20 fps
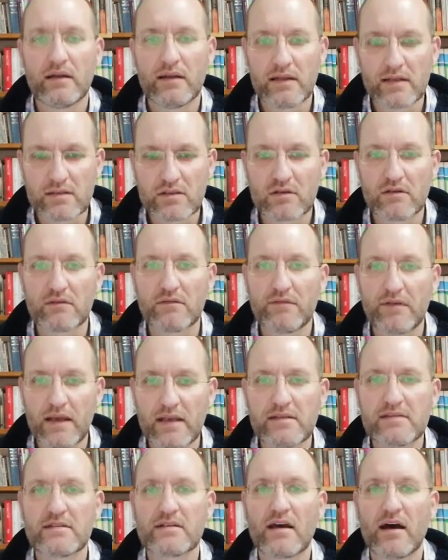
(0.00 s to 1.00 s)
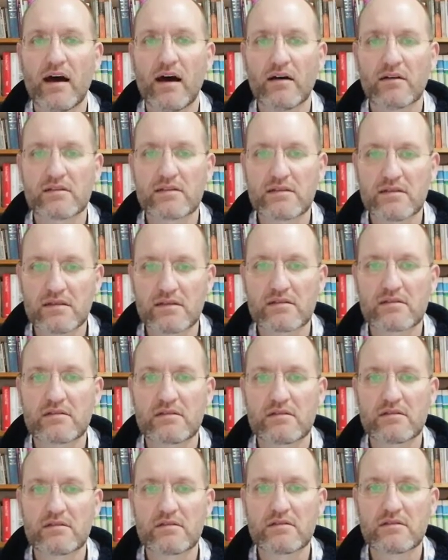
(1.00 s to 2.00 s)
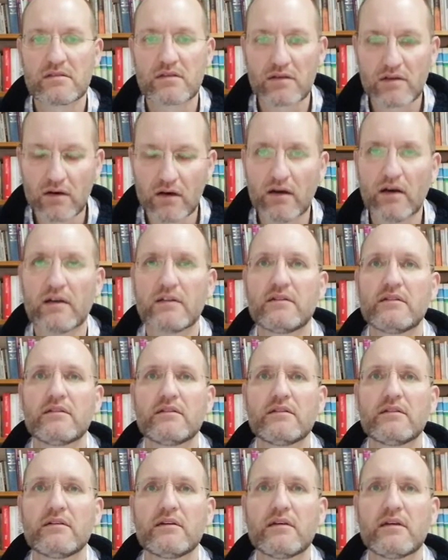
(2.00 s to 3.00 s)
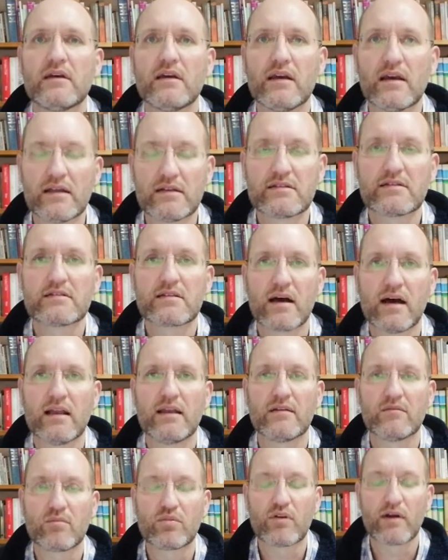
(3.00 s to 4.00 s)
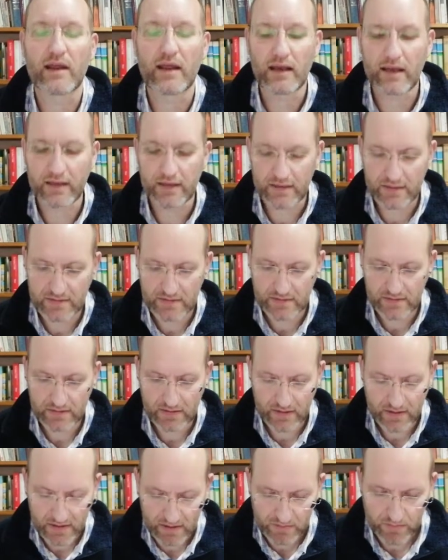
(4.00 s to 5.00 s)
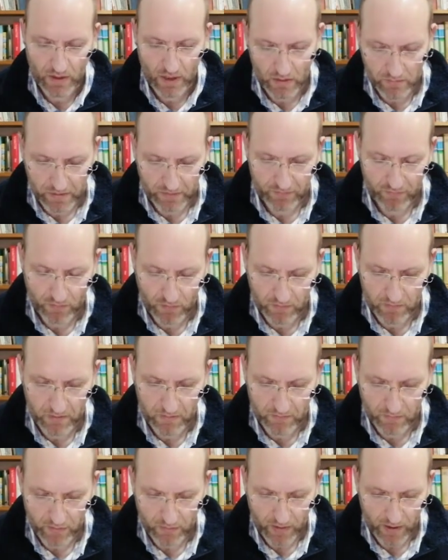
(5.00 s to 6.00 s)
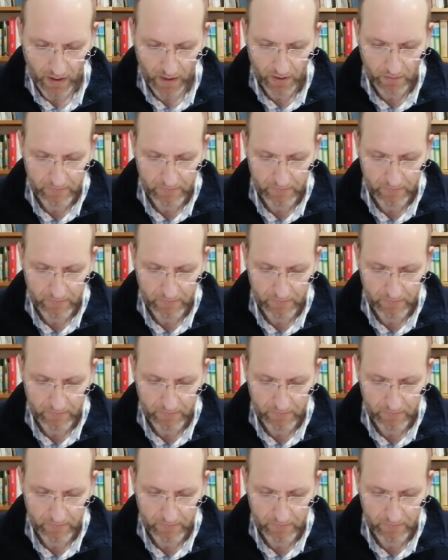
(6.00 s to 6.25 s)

let's confess our sins to God in silent prayer. Let us, let us bow before Him and pray.